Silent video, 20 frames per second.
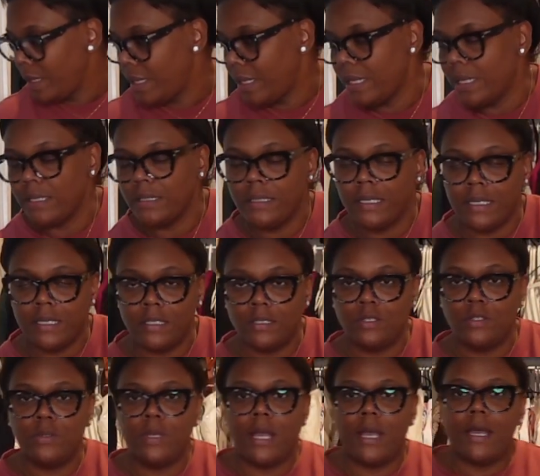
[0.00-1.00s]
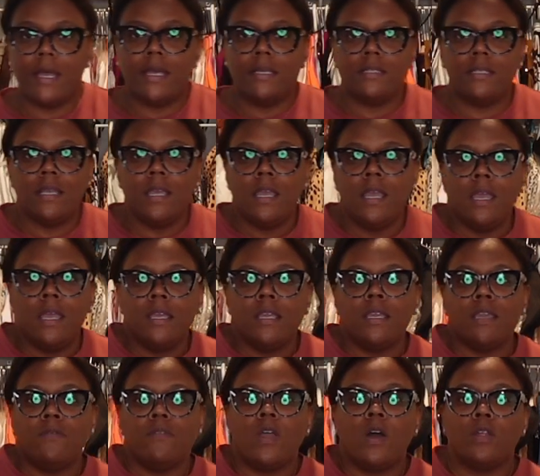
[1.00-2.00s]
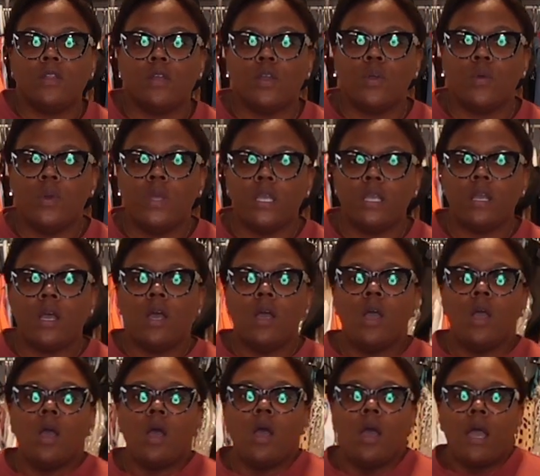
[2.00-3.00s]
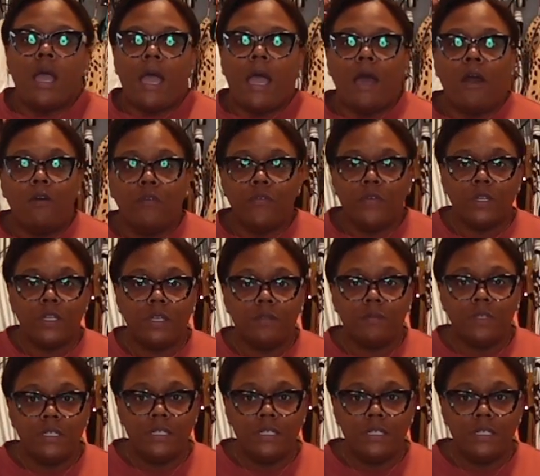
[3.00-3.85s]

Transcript: And yes, you guys, give y'all a quick outfit of the